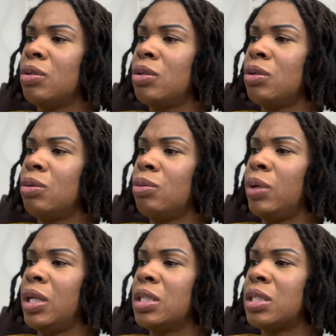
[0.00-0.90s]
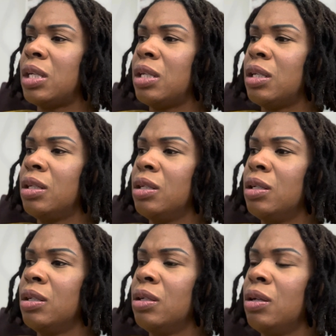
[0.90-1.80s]
weeks in,
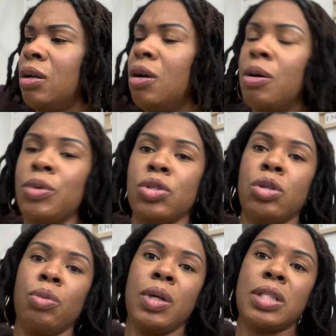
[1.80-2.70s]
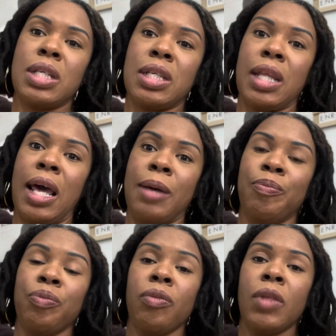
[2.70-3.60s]
almost 2 weeks into that.
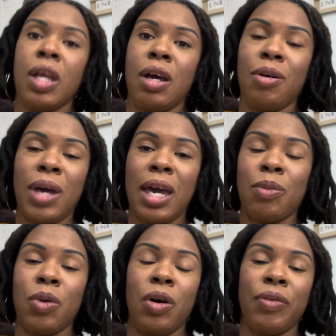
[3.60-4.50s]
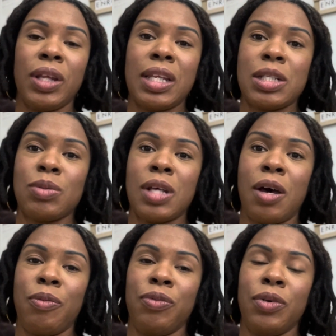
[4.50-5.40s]
Okay, well, hopefully this was
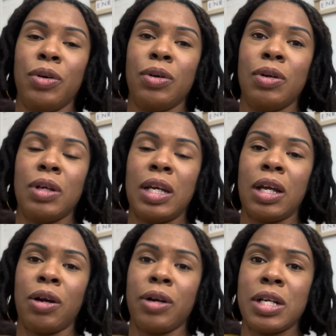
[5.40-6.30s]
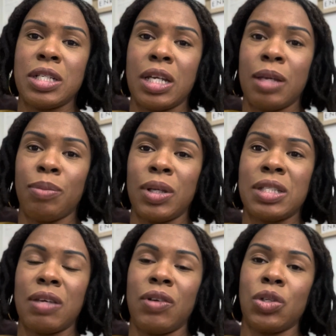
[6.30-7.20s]
helpful and encouraging. Please
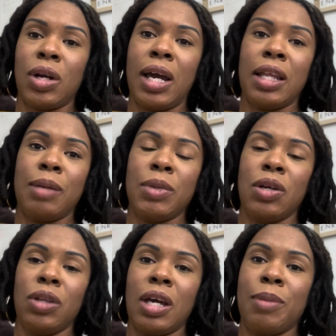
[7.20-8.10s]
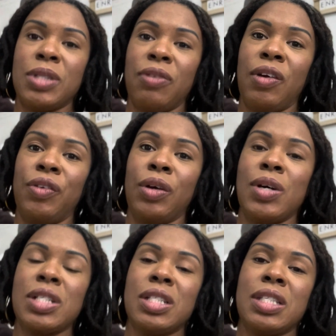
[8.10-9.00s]
give it a try. Let me know in the comments if you have any
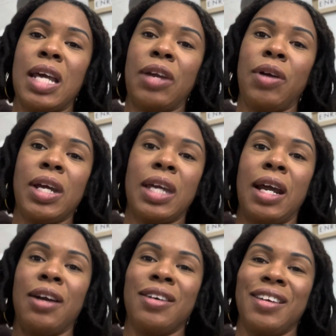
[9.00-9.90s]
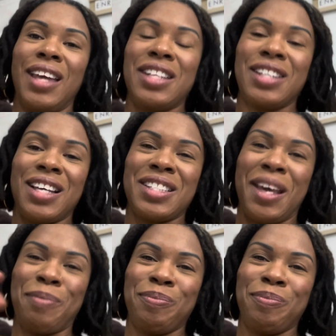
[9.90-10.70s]
questions. Take great care. Catch you next time.